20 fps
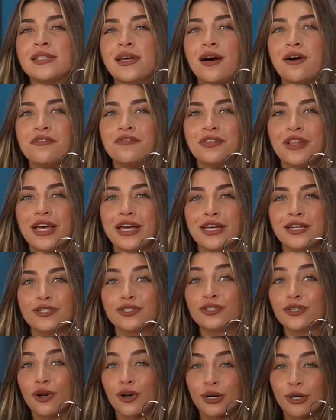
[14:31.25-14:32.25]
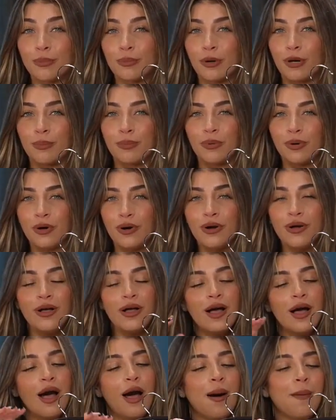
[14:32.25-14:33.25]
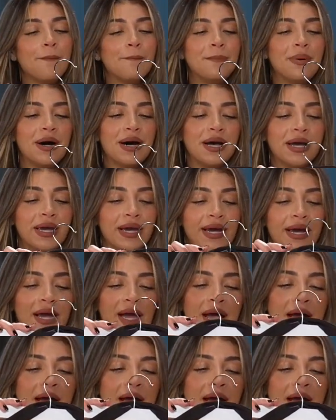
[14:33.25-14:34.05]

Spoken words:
of like dark purple, but